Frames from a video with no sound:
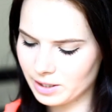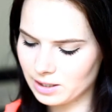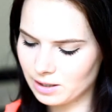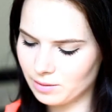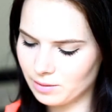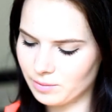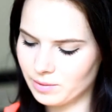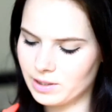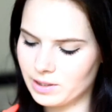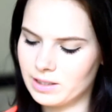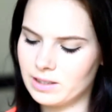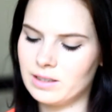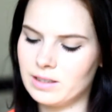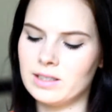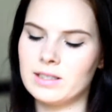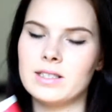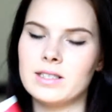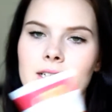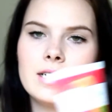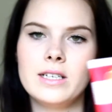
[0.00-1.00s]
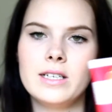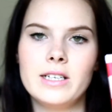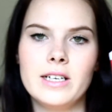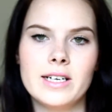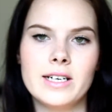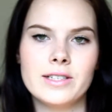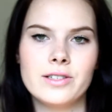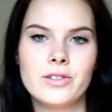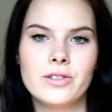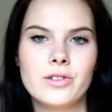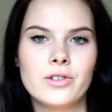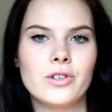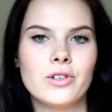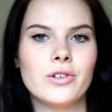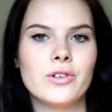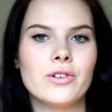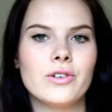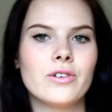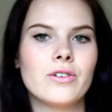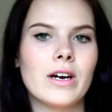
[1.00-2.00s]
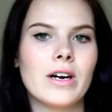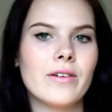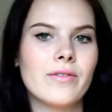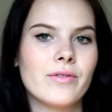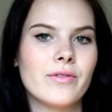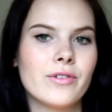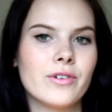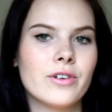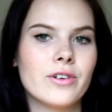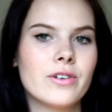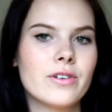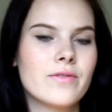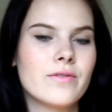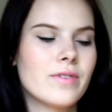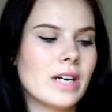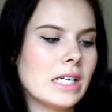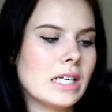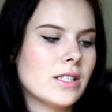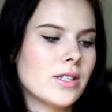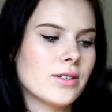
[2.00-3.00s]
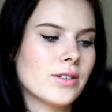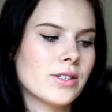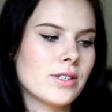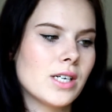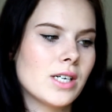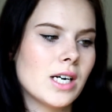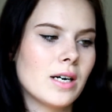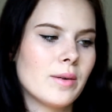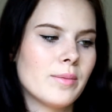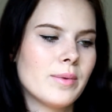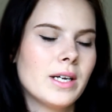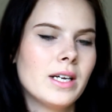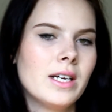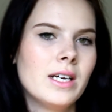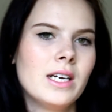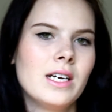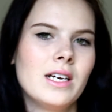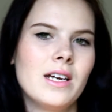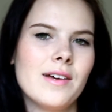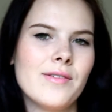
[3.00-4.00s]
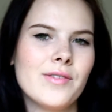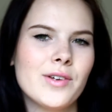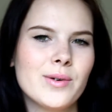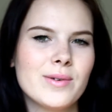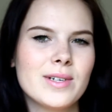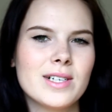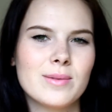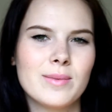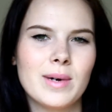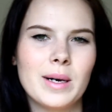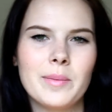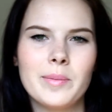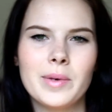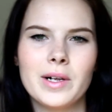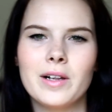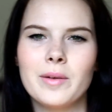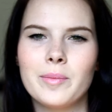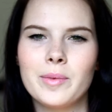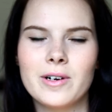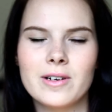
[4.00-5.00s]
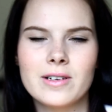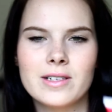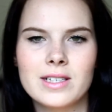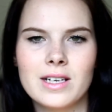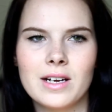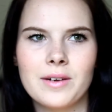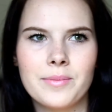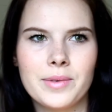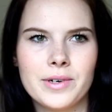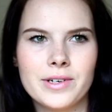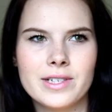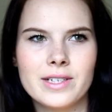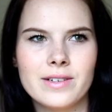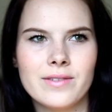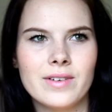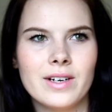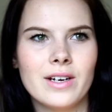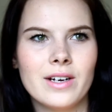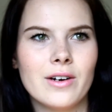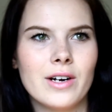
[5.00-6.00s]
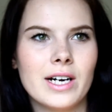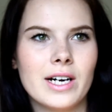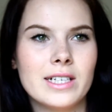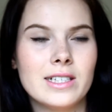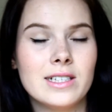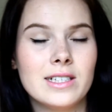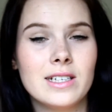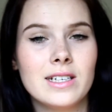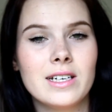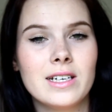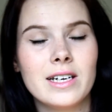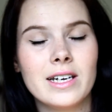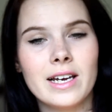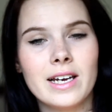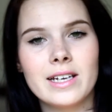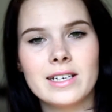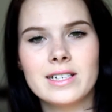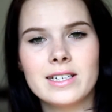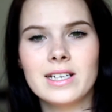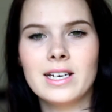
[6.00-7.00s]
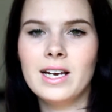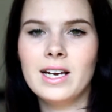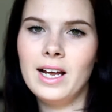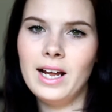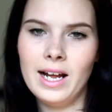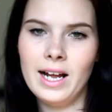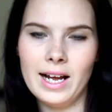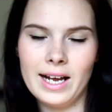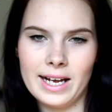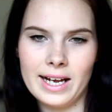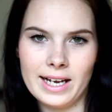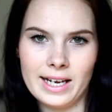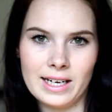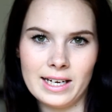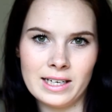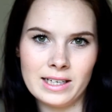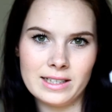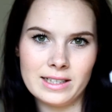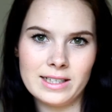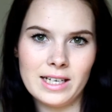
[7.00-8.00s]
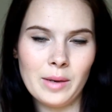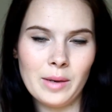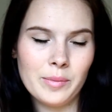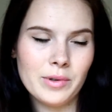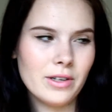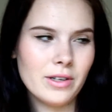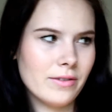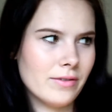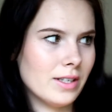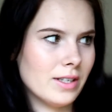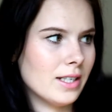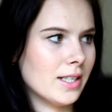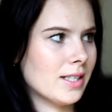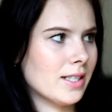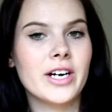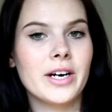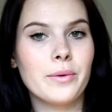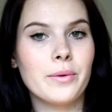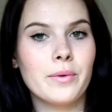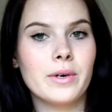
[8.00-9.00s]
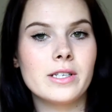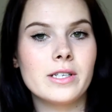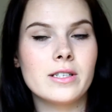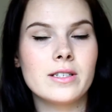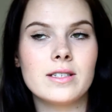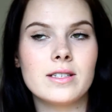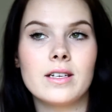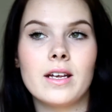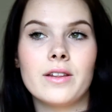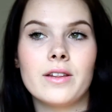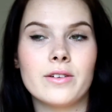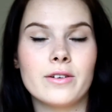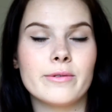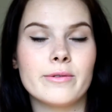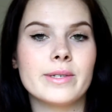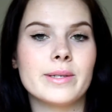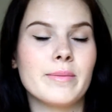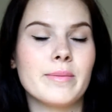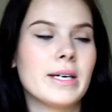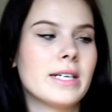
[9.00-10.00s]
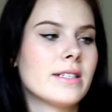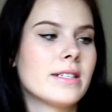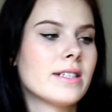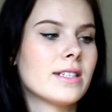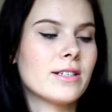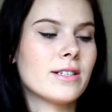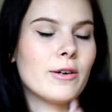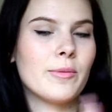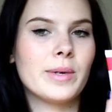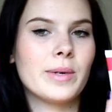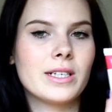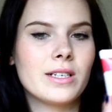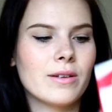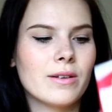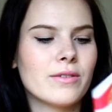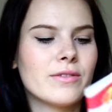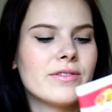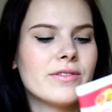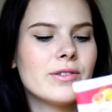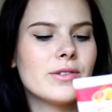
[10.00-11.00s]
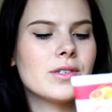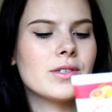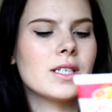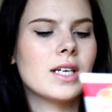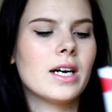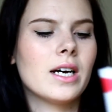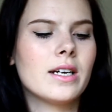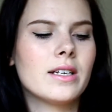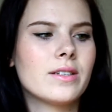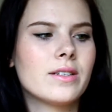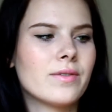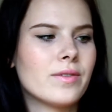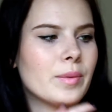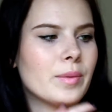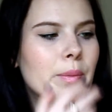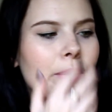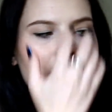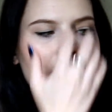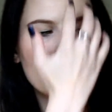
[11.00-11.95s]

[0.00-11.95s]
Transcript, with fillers: picked up was this Yes To grapefruit facial scrub. If you watch my Bella Box unboxing video, I did get a sample of this. I tried it once, I thought it was amazing, so I picked up a full size from